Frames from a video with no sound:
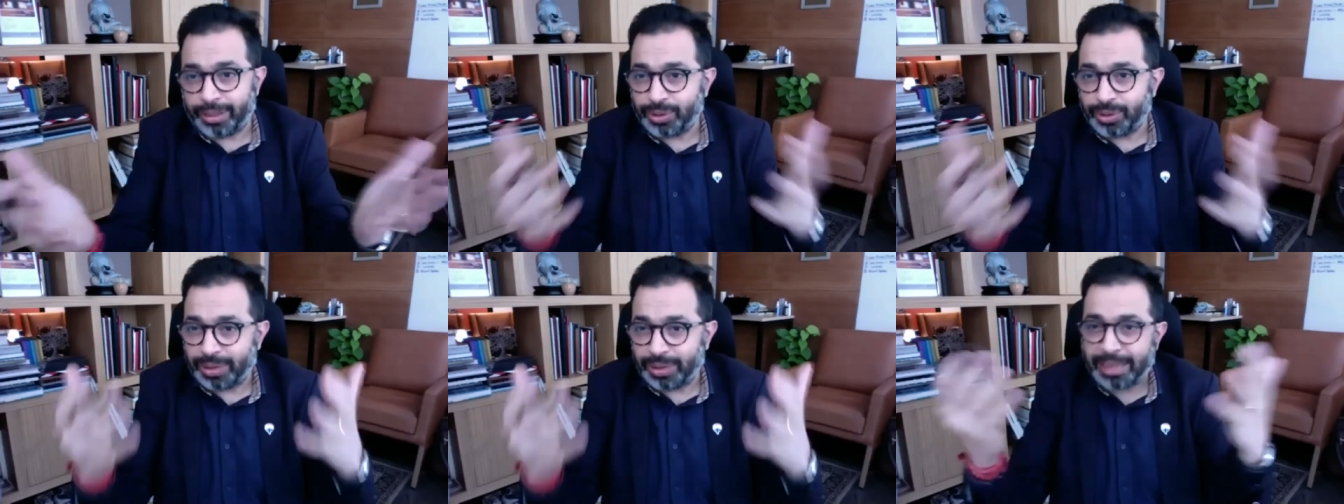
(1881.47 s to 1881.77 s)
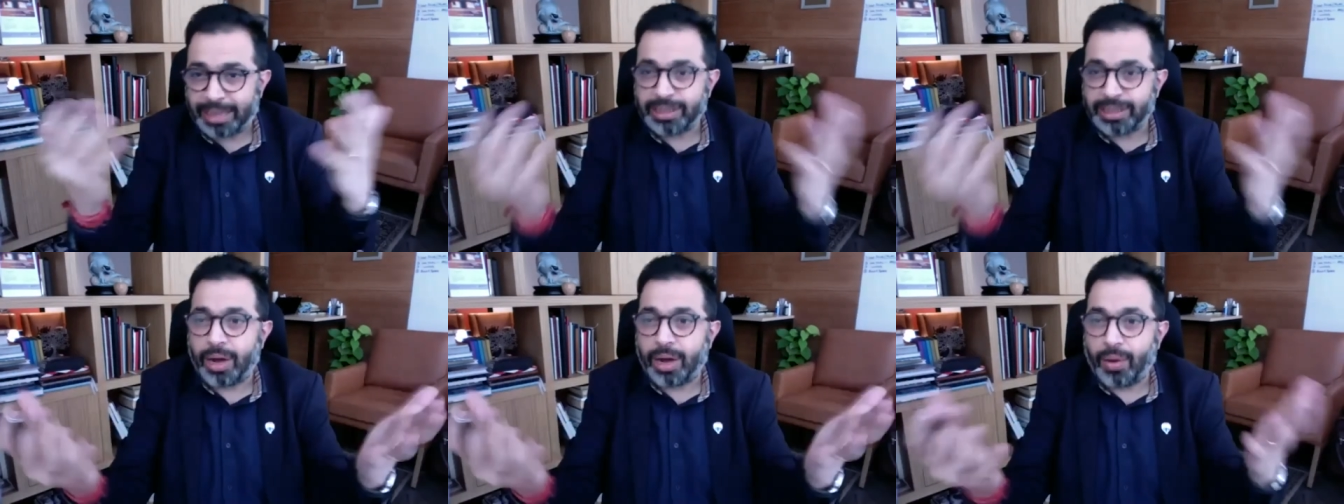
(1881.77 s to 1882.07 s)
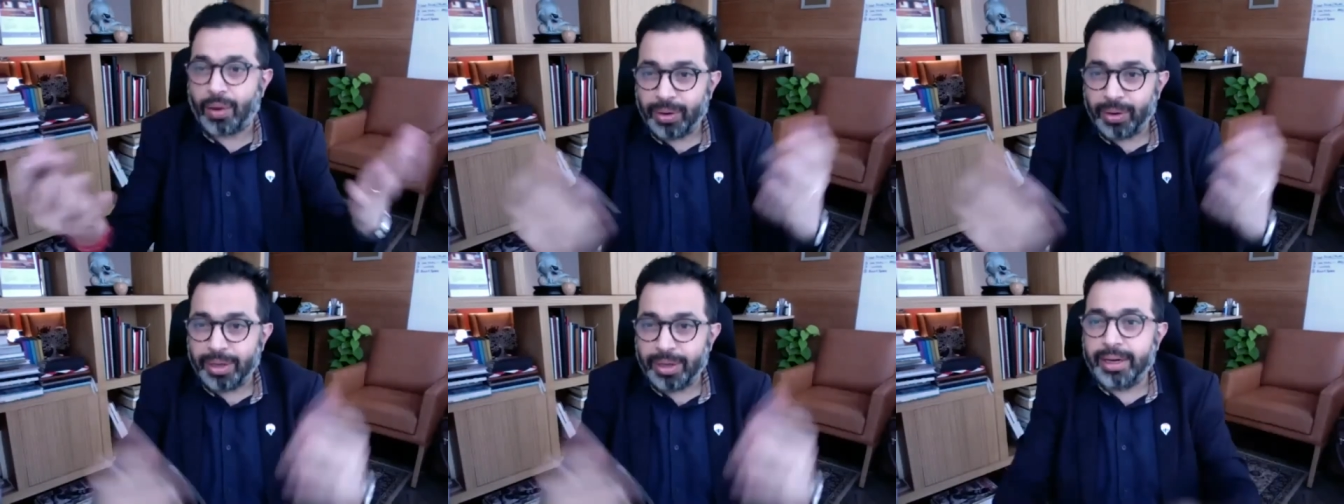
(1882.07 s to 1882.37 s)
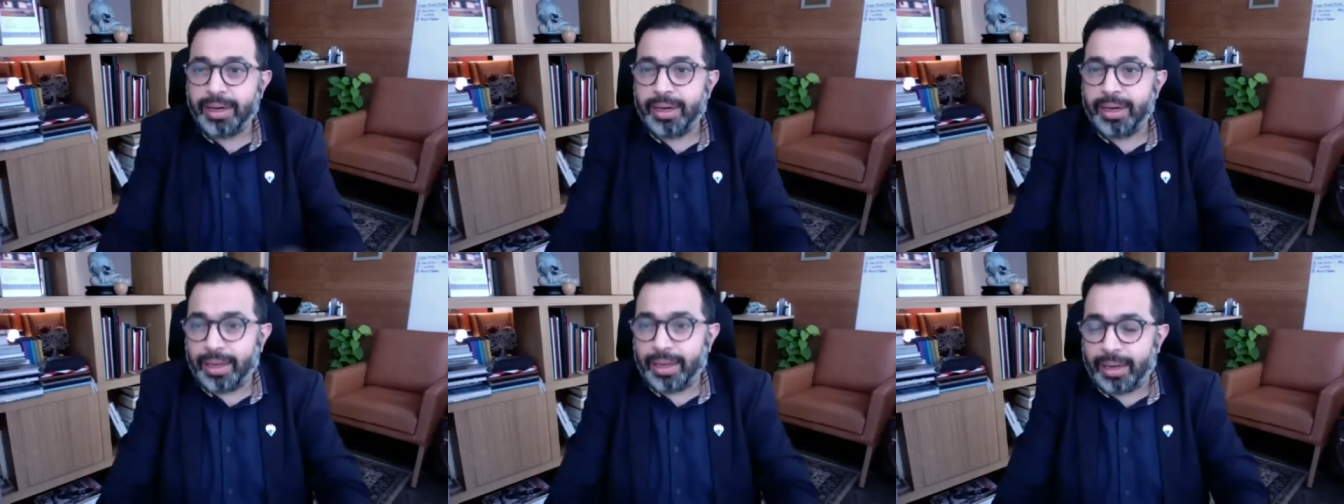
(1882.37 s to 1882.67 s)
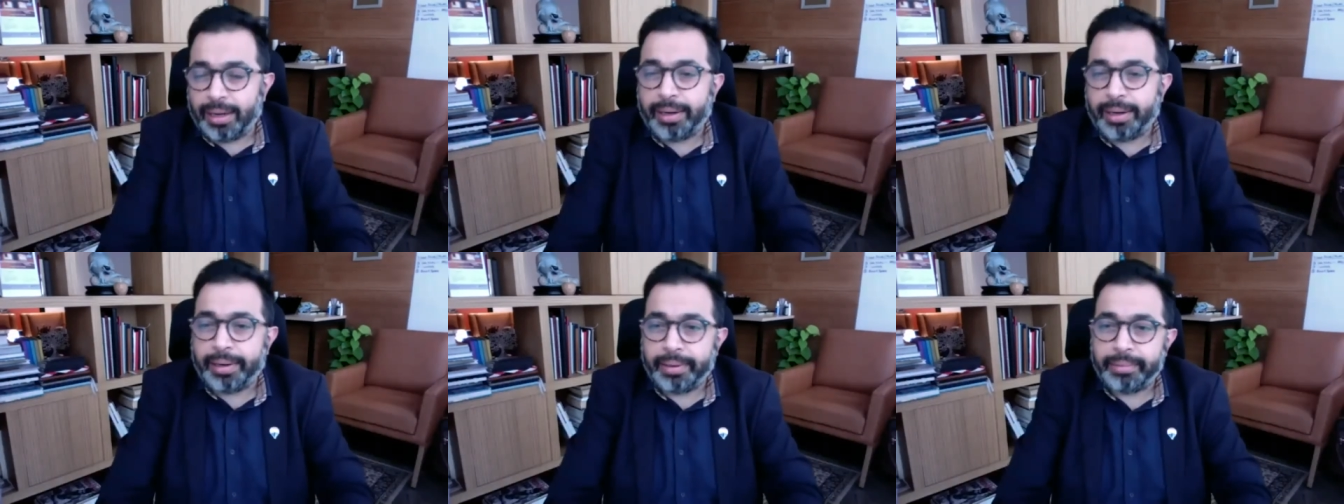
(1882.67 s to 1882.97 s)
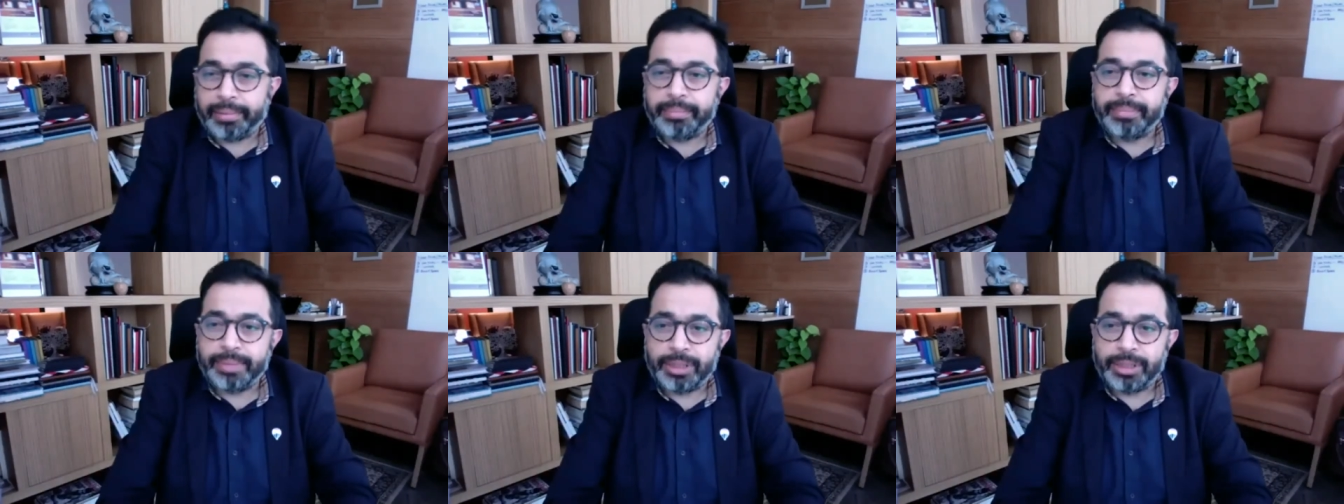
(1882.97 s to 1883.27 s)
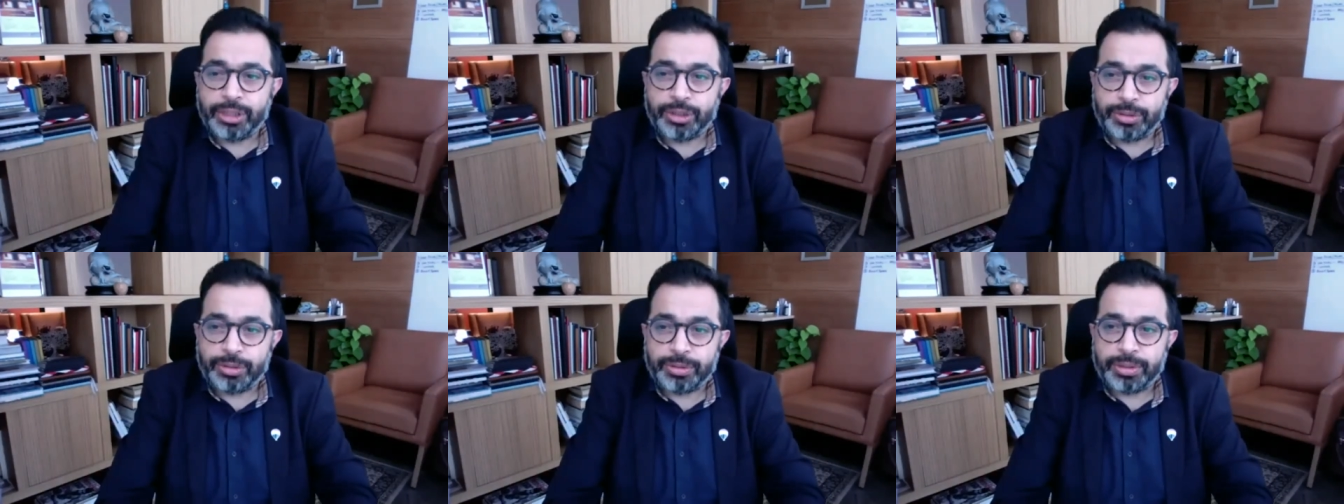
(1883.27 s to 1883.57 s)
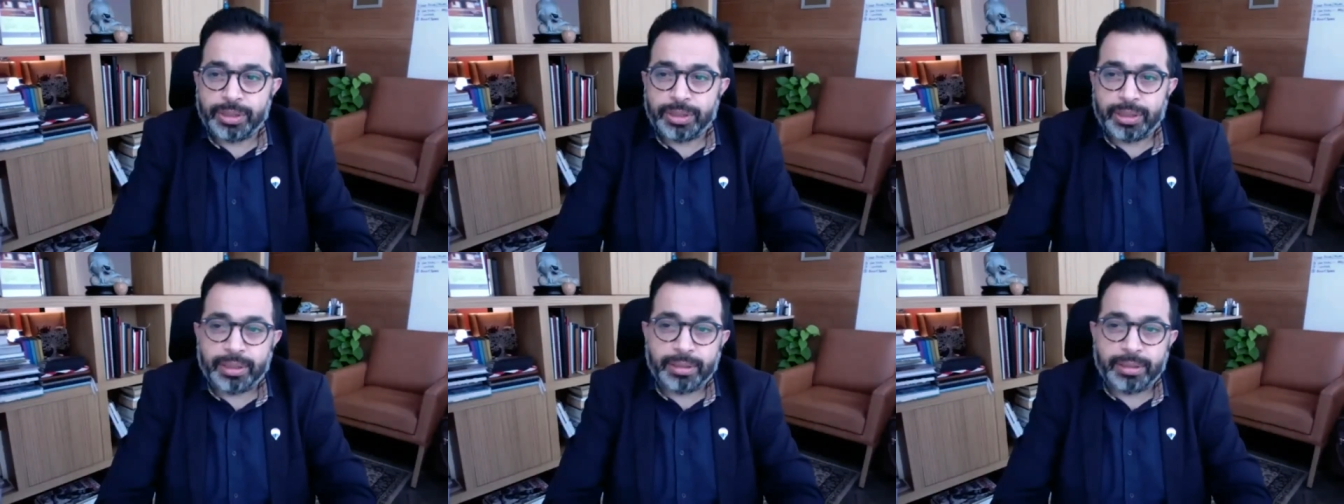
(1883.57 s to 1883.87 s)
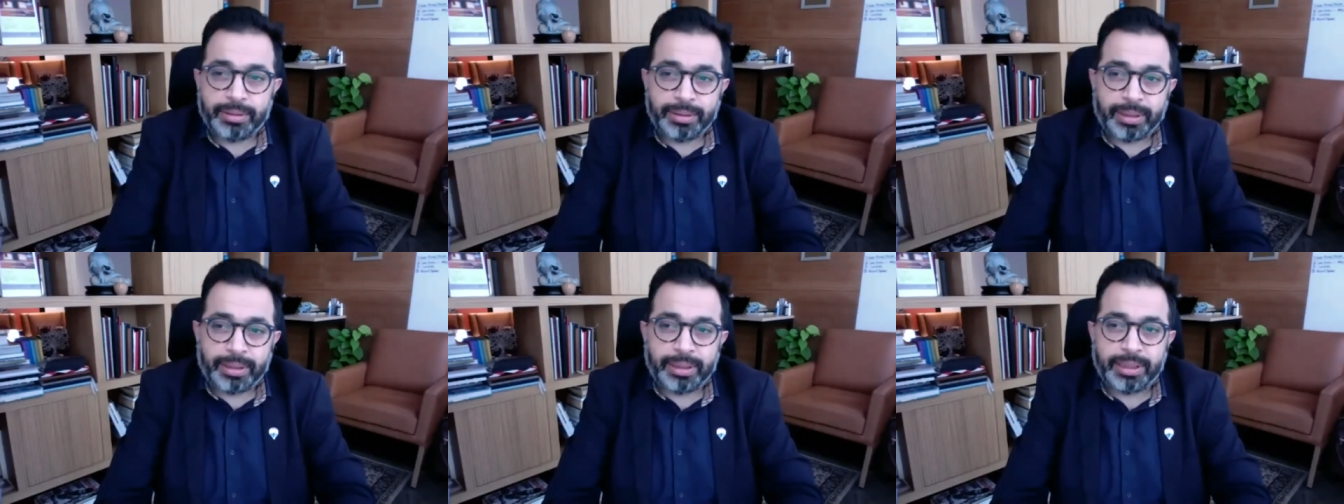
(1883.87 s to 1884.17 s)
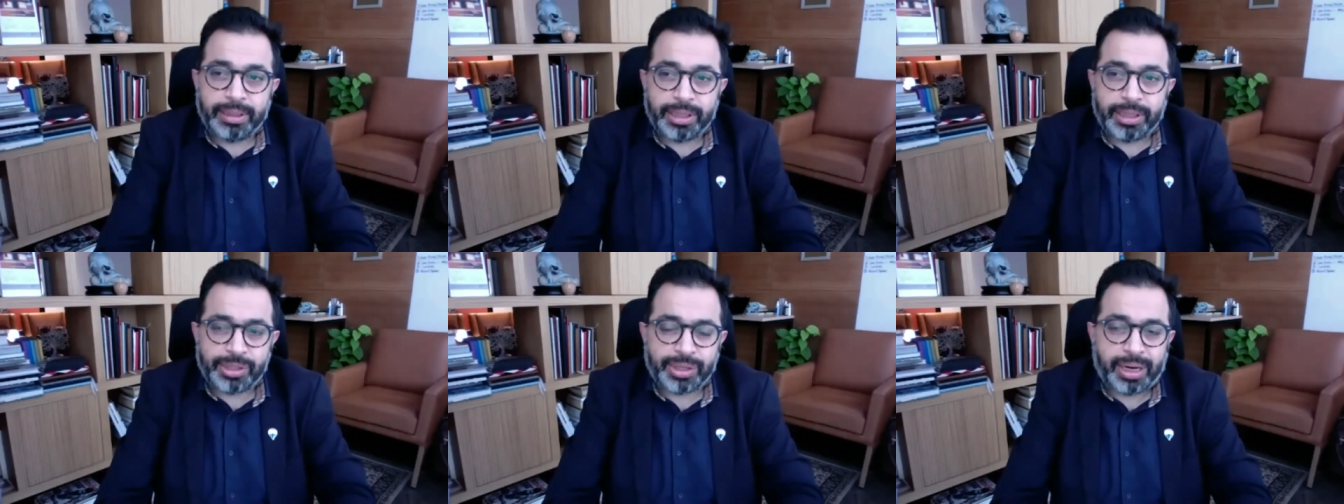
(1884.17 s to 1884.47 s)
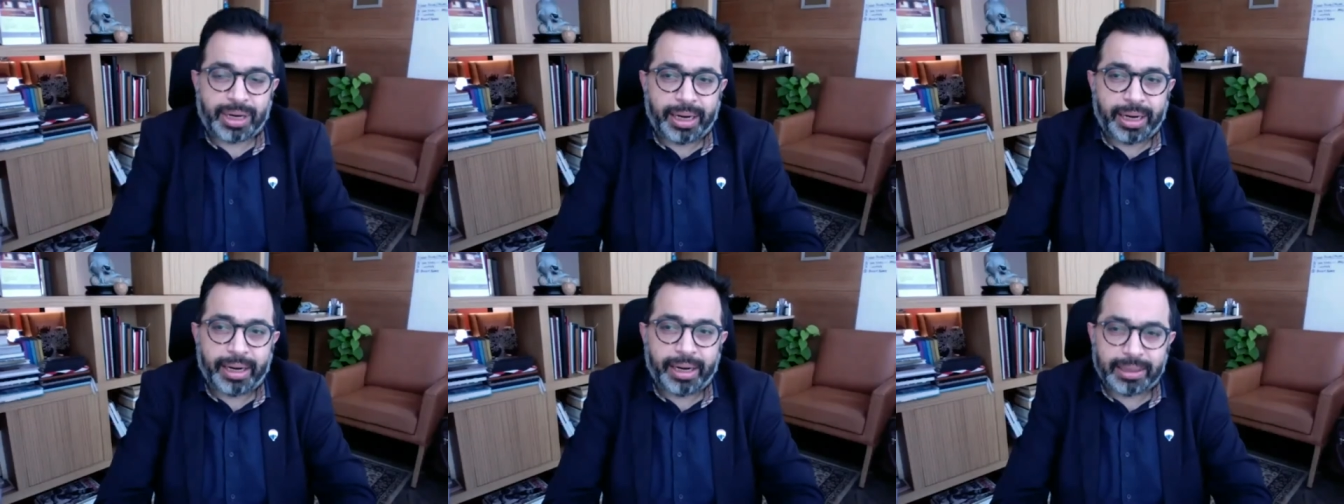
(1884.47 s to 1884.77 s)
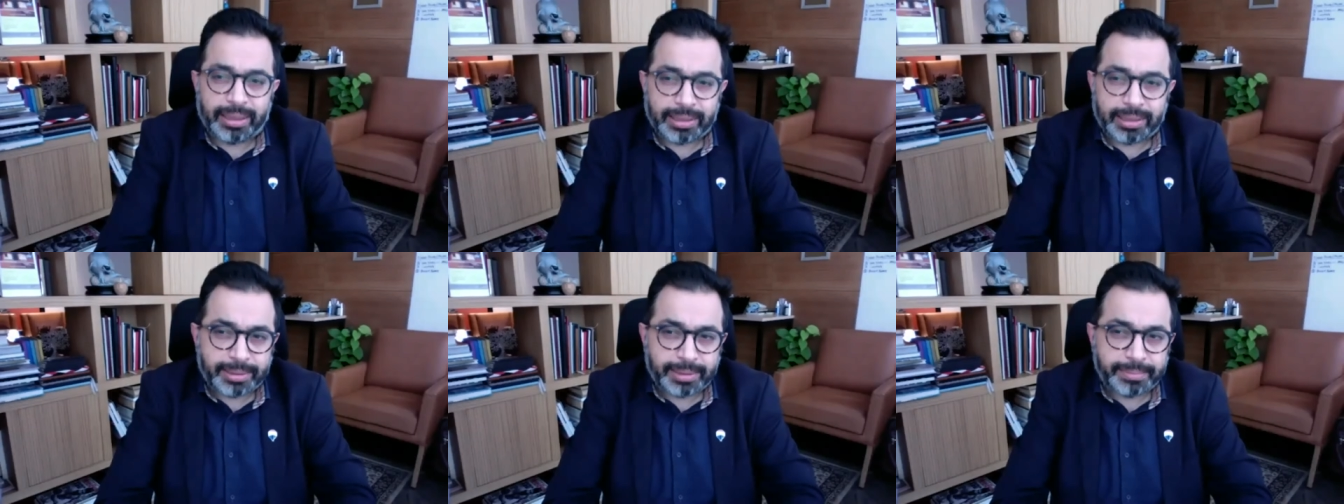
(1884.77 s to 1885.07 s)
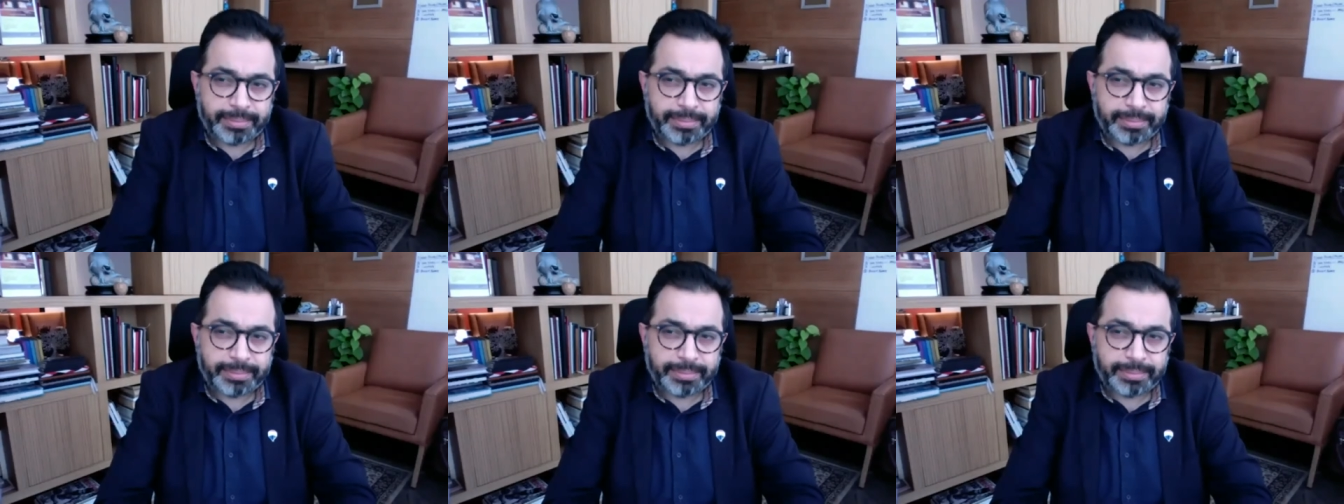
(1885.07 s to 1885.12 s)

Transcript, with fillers: So that's how uh, uh, this uh, this rally runs.